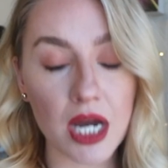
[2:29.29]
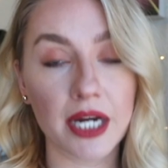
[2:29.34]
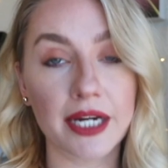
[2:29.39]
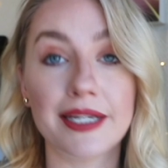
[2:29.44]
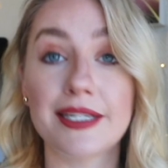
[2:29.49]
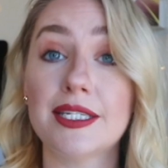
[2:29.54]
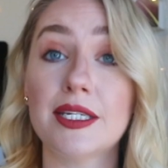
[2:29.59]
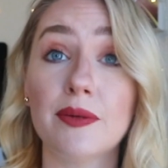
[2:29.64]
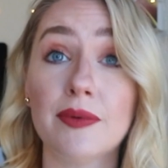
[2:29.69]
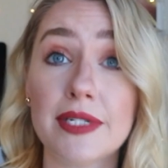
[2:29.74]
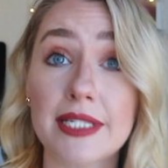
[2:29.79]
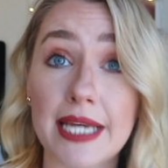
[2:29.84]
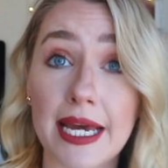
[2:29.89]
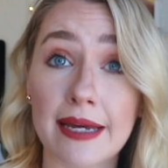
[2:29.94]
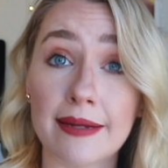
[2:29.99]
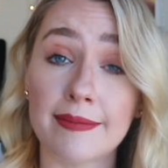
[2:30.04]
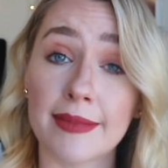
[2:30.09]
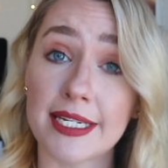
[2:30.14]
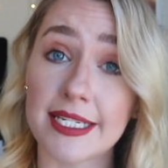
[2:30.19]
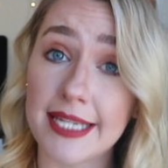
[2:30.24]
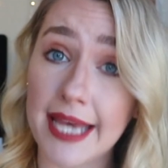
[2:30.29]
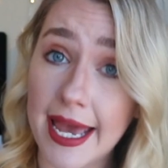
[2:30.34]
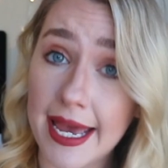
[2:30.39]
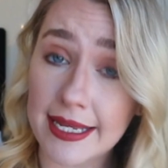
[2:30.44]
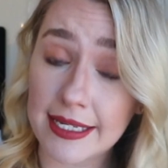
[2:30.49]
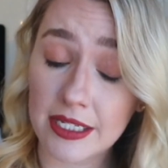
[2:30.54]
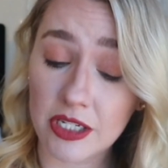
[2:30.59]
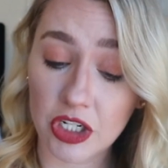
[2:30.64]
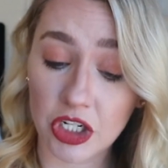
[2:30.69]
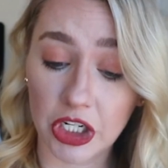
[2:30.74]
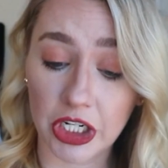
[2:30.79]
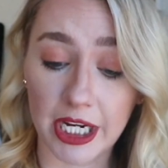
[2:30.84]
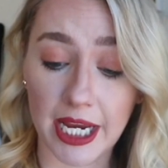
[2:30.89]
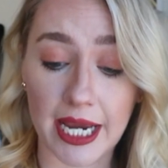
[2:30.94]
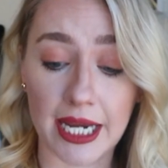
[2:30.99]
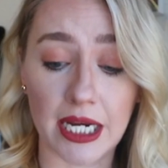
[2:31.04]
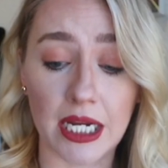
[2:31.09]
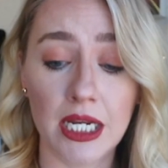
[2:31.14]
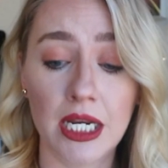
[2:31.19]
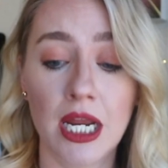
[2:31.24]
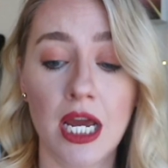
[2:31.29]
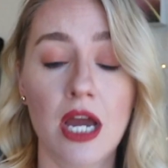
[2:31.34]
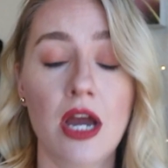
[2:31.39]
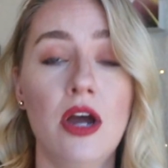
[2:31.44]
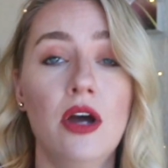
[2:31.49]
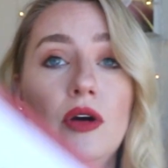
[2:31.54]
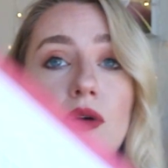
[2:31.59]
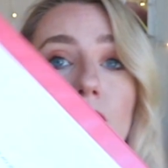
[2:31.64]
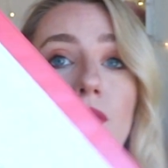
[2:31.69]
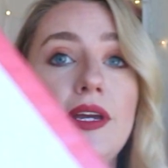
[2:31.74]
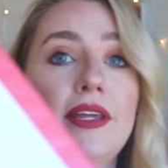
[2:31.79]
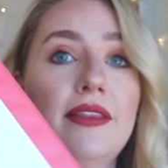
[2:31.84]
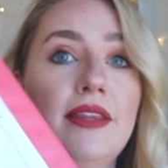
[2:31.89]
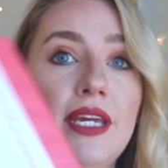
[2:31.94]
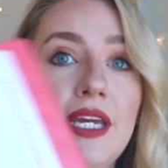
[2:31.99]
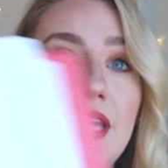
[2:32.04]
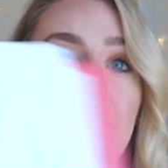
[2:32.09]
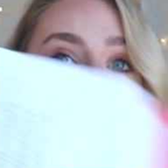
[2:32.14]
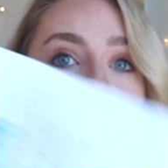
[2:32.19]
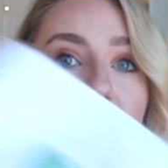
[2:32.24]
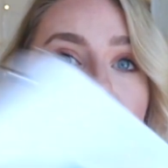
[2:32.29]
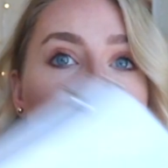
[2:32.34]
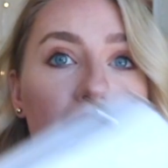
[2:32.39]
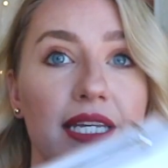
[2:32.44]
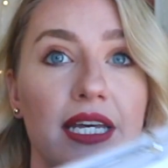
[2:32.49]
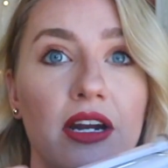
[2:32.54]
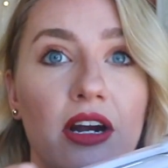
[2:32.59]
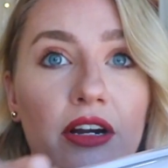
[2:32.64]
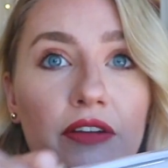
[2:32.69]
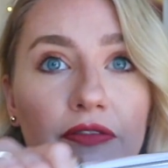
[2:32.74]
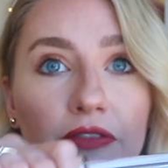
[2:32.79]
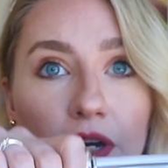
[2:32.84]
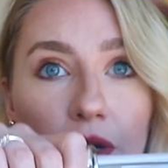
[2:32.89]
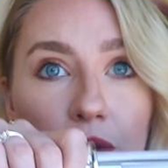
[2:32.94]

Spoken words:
All right, so once I had my test created, we then did our